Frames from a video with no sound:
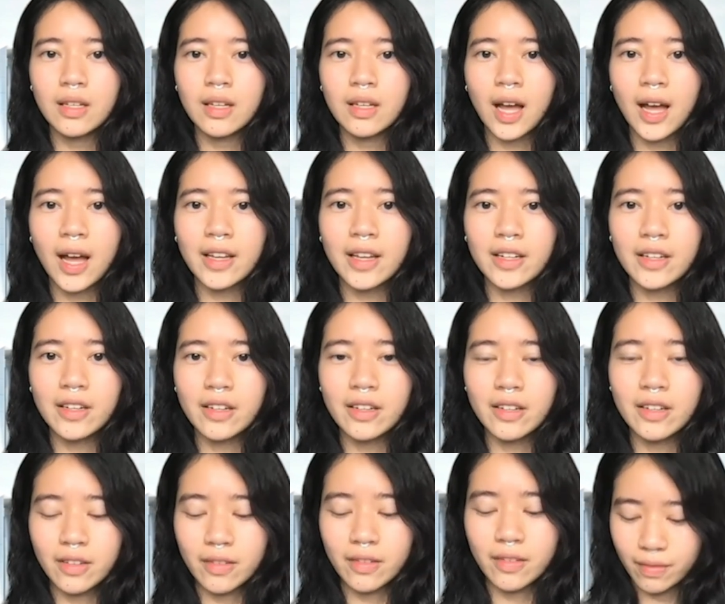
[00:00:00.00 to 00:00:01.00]
And
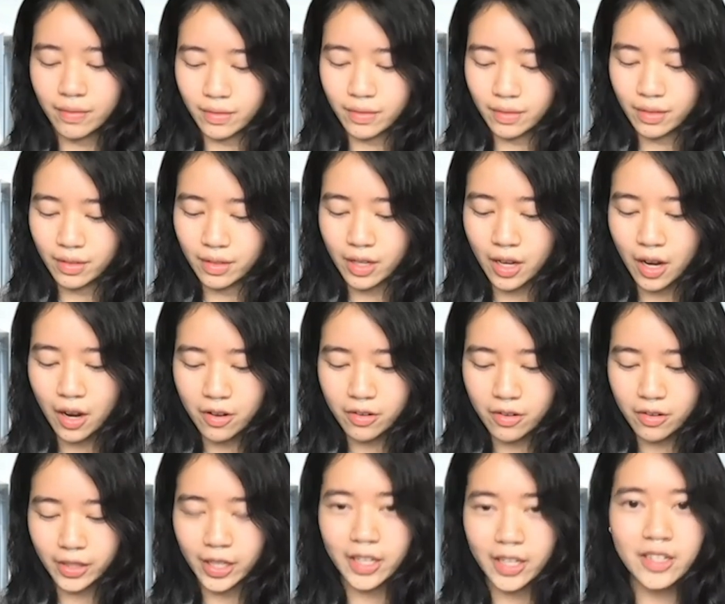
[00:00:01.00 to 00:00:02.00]
oh,
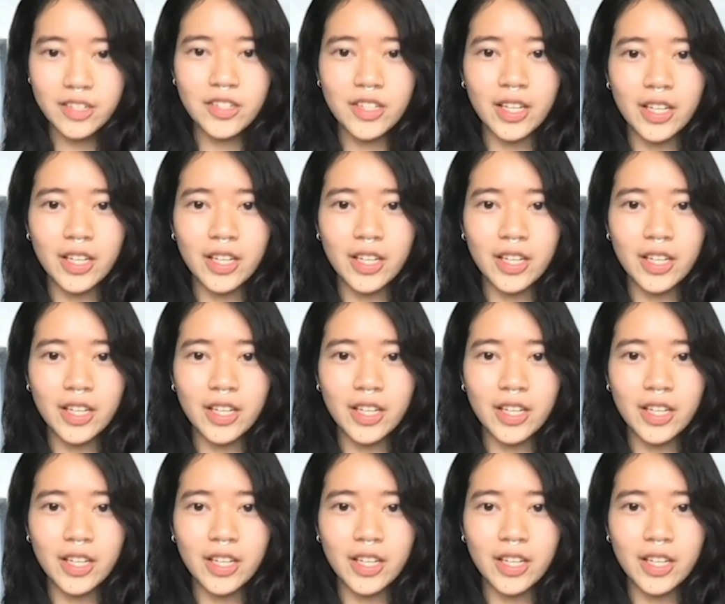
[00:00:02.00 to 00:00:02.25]
here she